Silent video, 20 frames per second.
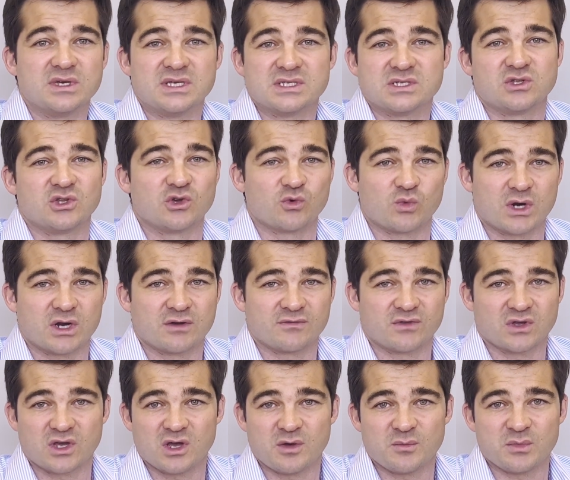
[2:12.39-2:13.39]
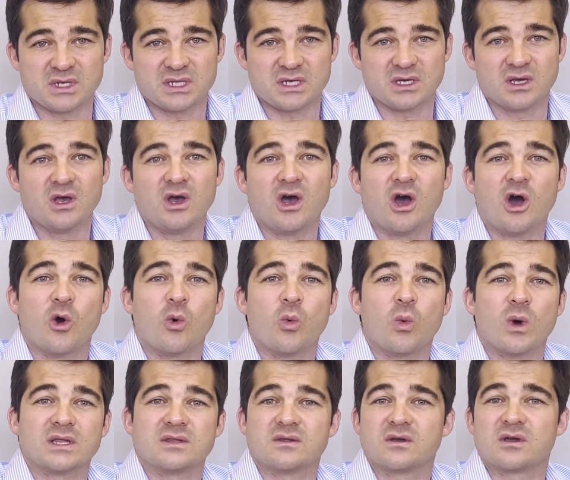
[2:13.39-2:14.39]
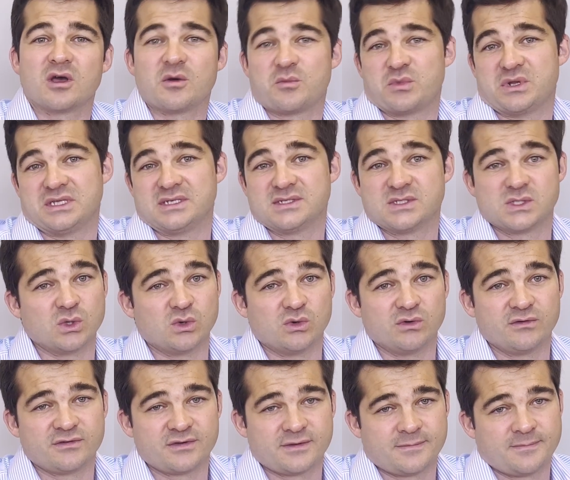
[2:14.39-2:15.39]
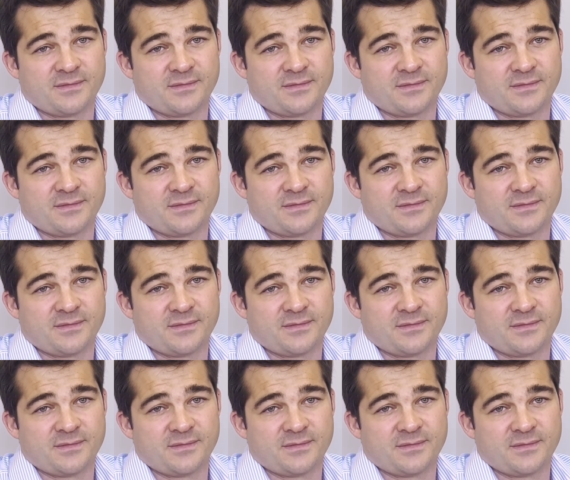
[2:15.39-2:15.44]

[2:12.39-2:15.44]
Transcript: isn't aware of the company or what the company solves.